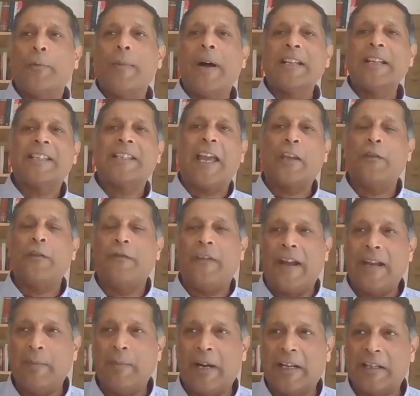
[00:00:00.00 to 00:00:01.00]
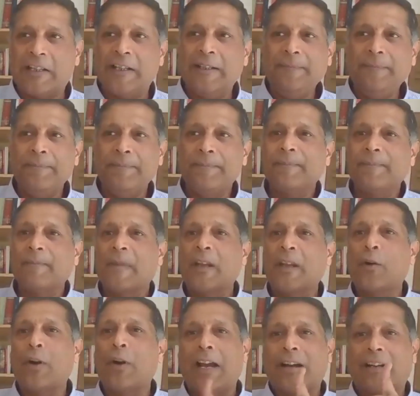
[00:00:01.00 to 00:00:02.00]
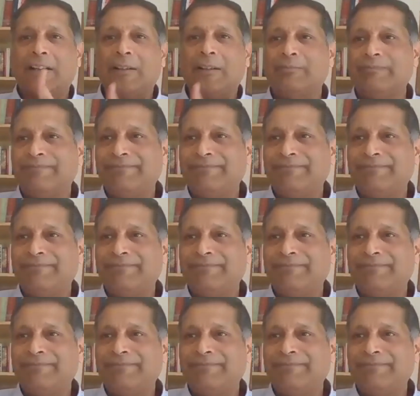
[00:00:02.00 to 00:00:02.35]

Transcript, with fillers: Thomas, thank you very much. Huh? Good luck. Thank